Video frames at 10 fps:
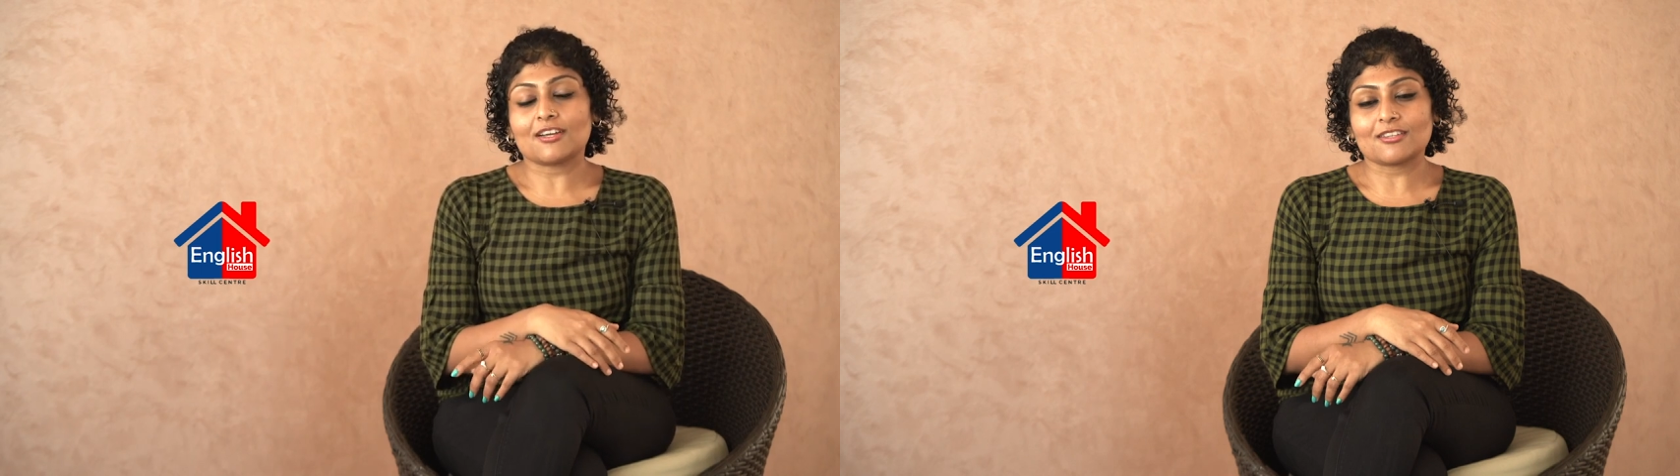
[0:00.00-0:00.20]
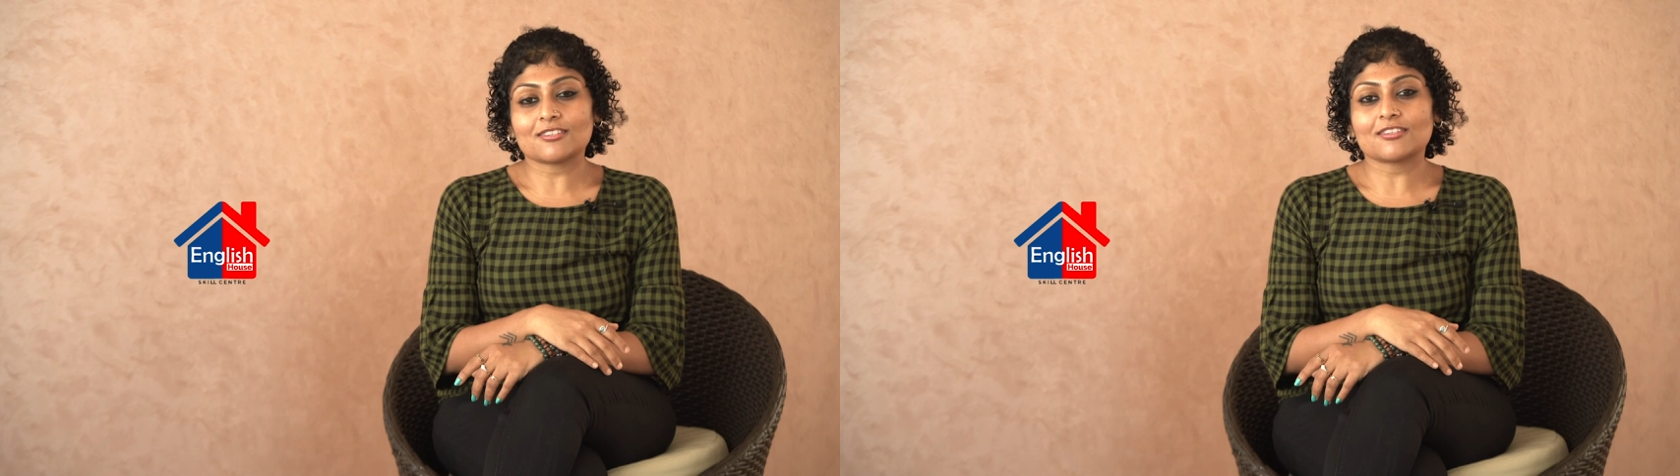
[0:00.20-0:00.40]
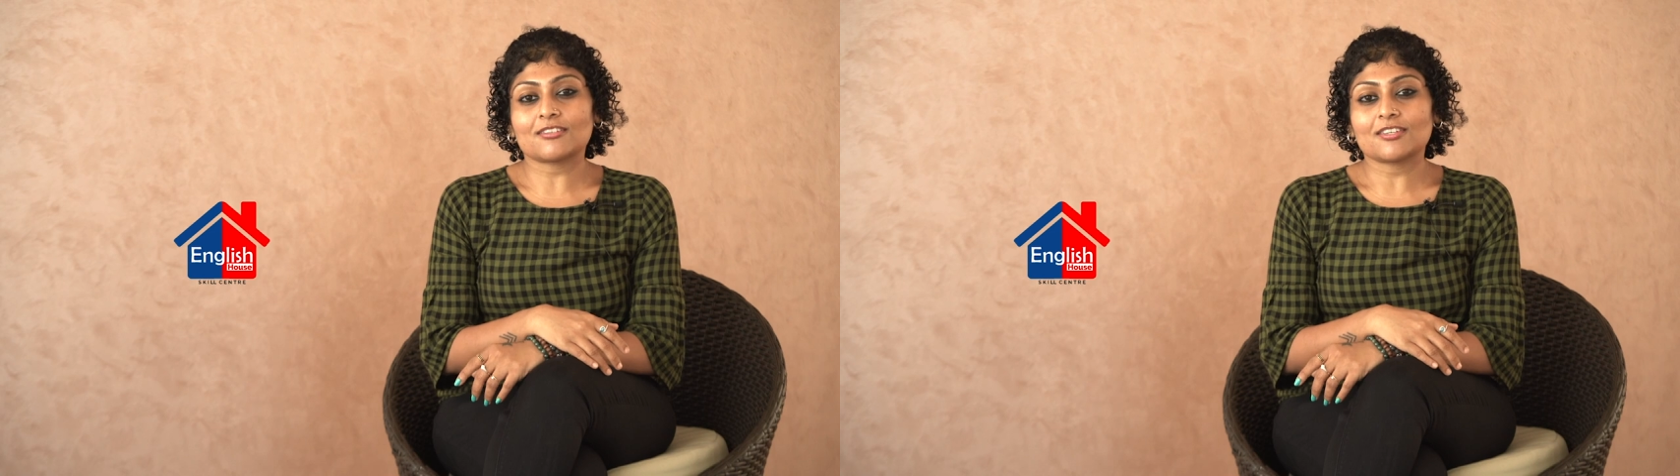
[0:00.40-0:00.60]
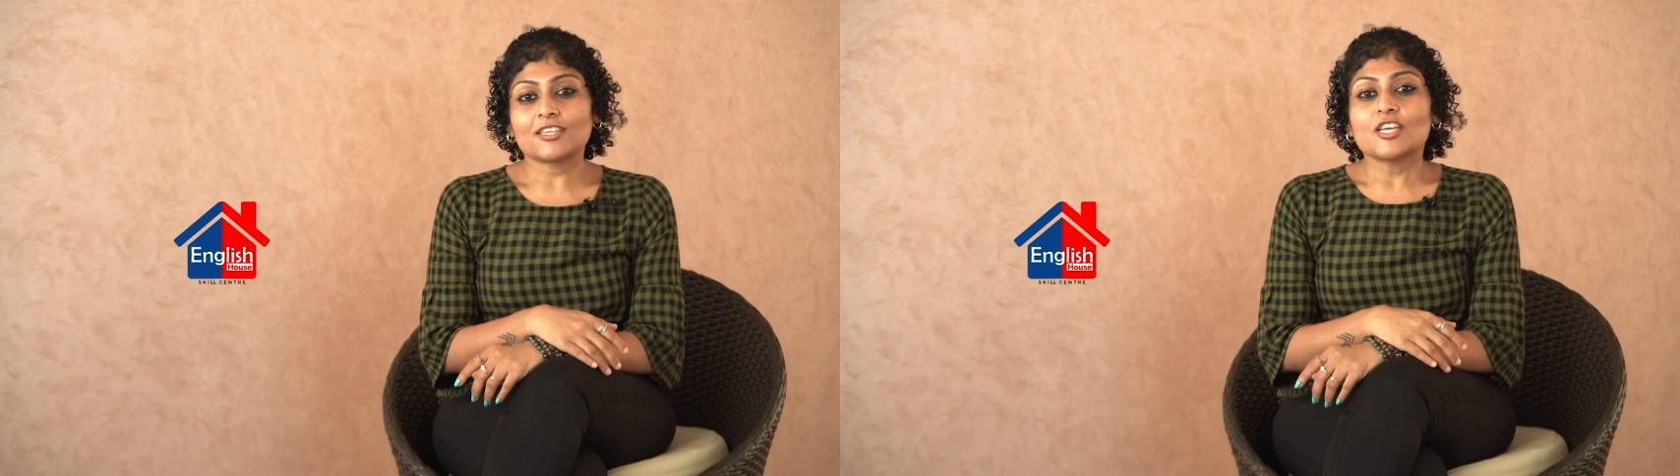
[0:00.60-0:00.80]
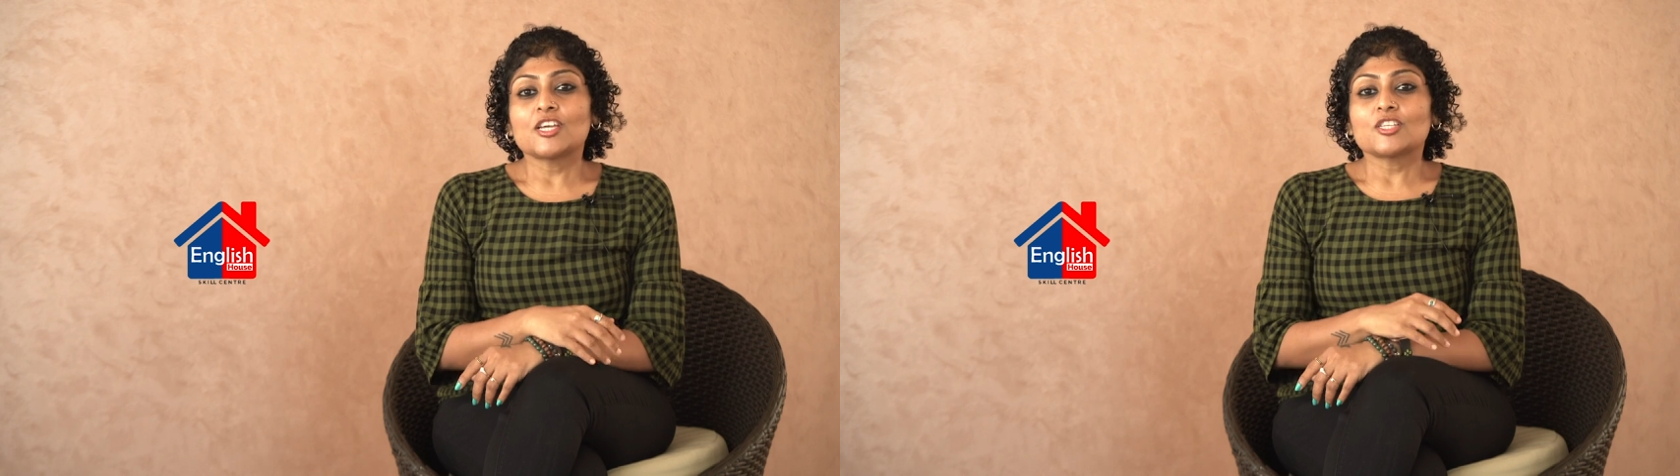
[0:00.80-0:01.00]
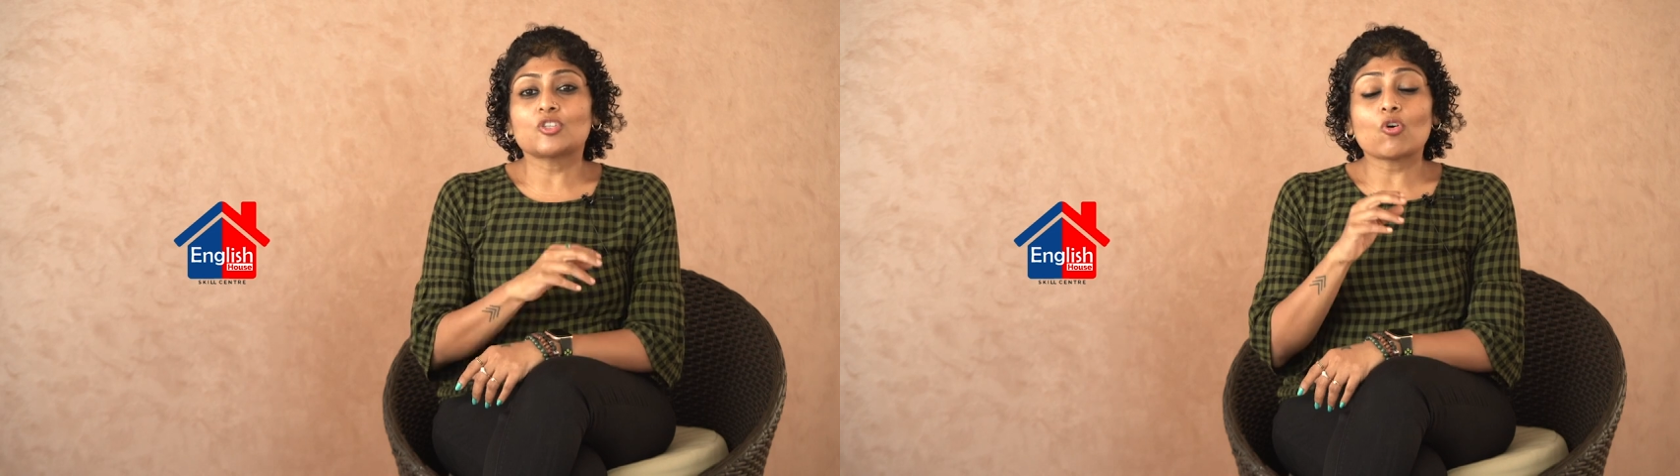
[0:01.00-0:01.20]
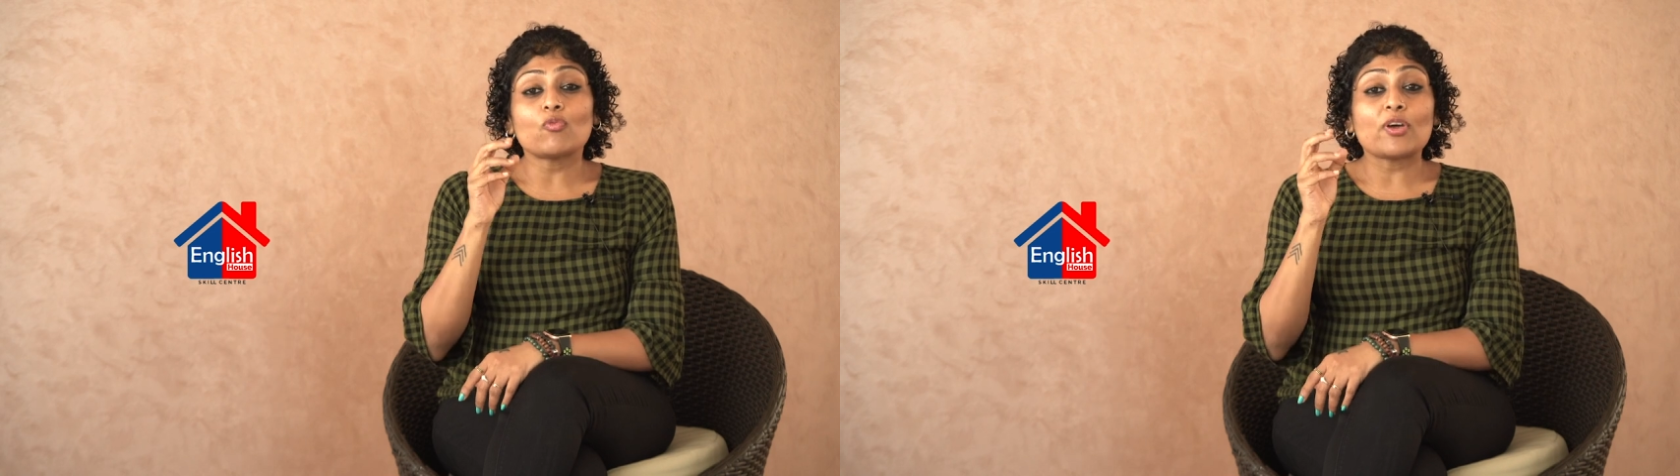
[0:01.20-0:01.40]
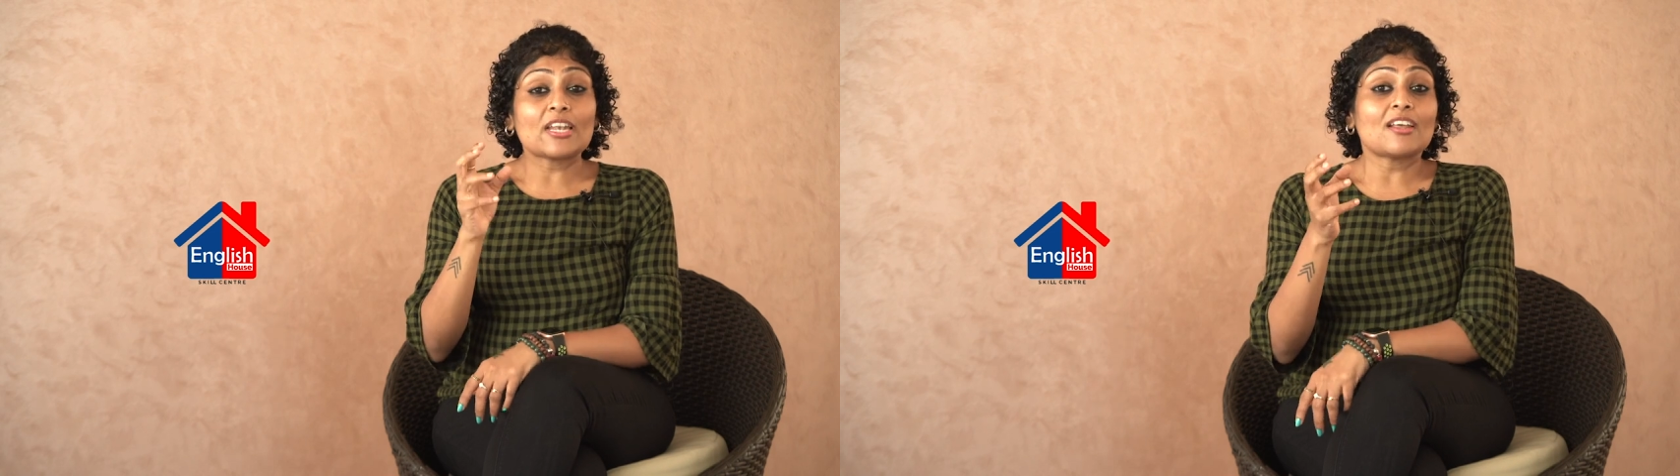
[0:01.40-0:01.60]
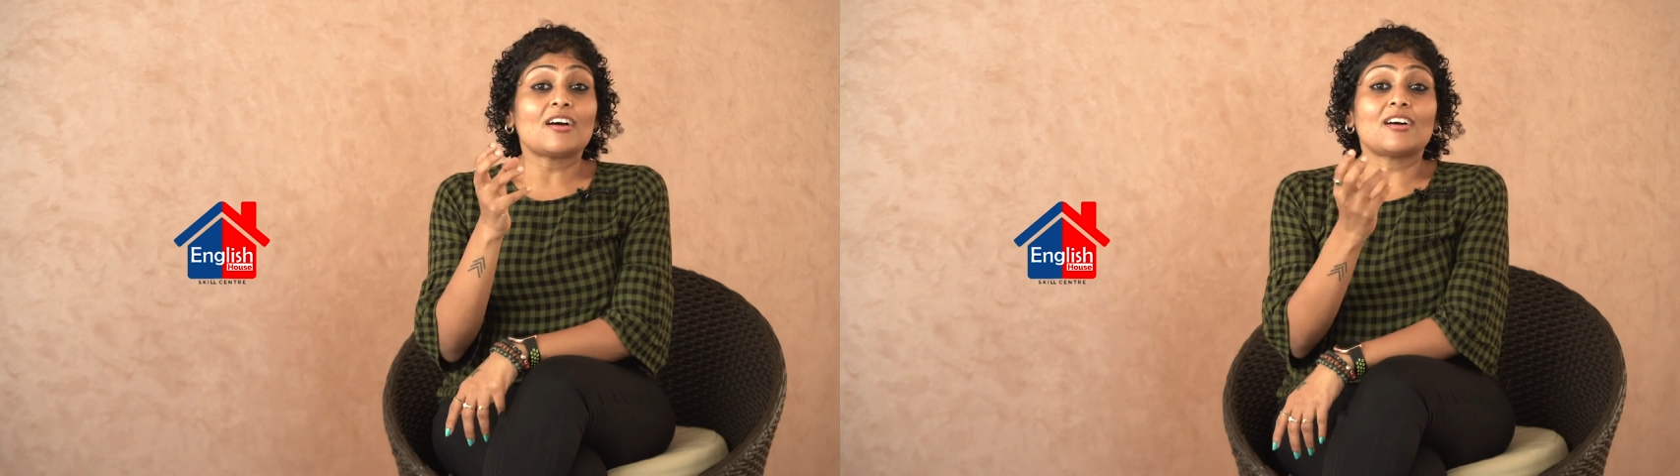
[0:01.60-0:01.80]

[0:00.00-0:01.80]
task. So when